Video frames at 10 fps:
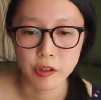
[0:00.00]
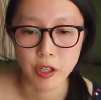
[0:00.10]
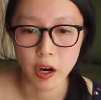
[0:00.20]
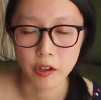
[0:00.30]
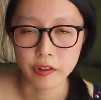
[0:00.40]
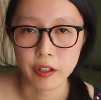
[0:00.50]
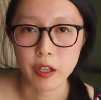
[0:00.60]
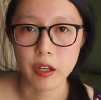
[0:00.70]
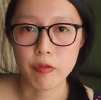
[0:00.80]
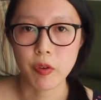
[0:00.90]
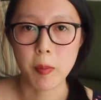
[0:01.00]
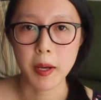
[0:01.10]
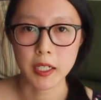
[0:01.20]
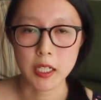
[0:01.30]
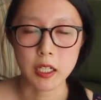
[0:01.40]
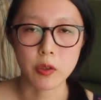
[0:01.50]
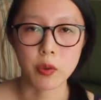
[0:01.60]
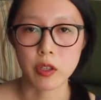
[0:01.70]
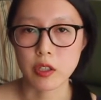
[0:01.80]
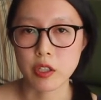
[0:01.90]
Darcy for money in
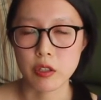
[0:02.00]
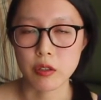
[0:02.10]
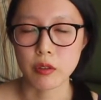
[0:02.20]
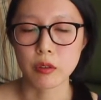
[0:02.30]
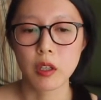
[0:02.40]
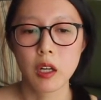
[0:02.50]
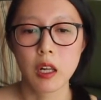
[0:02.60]
order to,